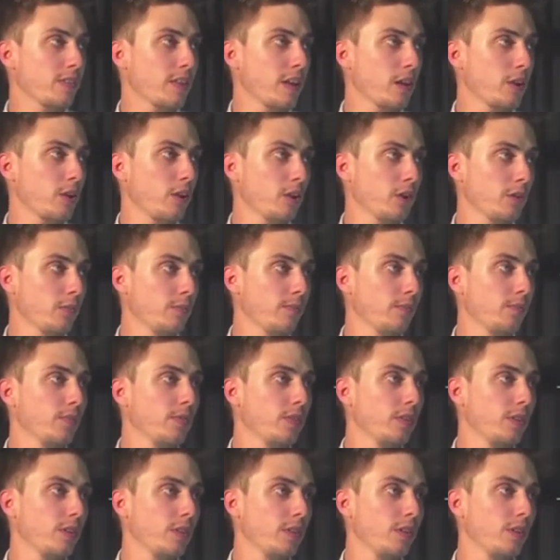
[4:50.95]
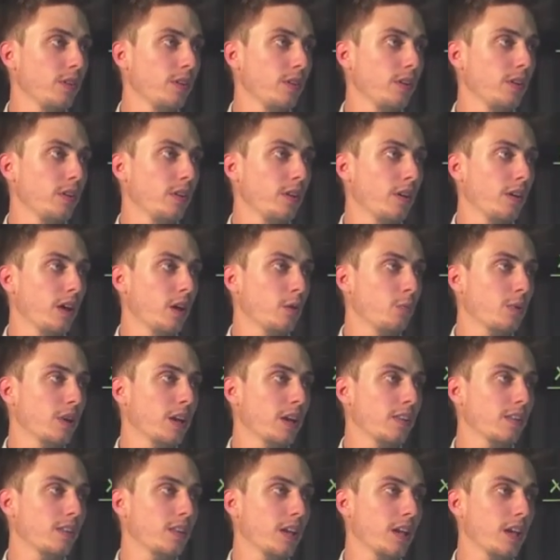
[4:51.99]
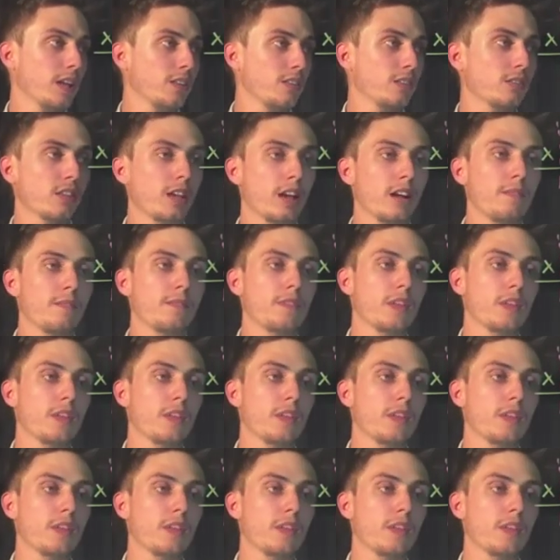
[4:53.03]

that on and we get the answer